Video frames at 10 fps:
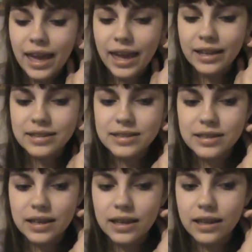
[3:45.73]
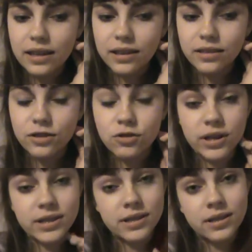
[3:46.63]
And the
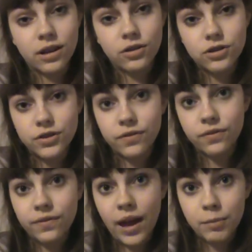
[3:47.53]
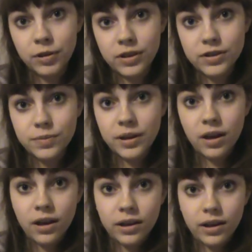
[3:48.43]
dresses there are just fabulous. We
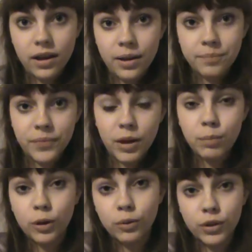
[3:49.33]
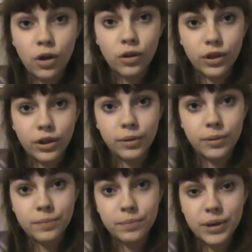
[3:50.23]
got um, a book with all the
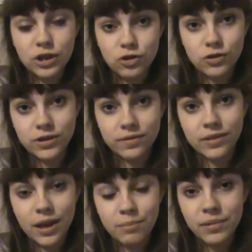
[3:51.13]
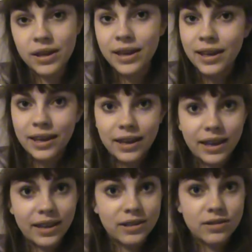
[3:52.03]
pictures of them,
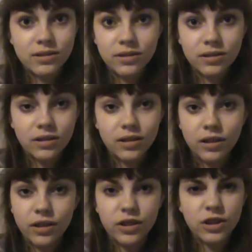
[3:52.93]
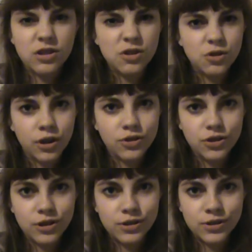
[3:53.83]
and oh, the
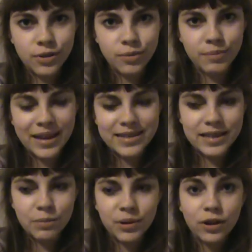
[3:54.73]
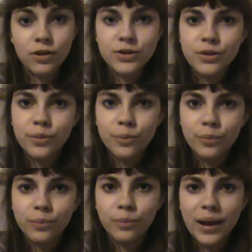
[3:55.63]
construction is so amazing, but also the
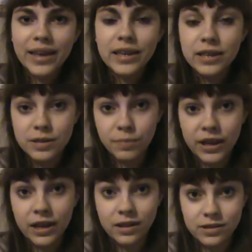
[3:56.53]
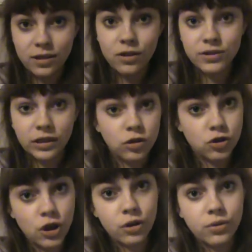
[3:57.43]
way he displayed his clothes, like the
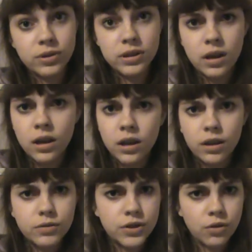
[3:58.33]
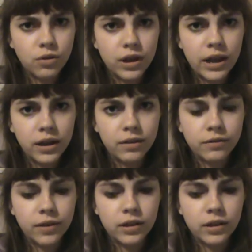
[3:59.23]
shows, it was so creative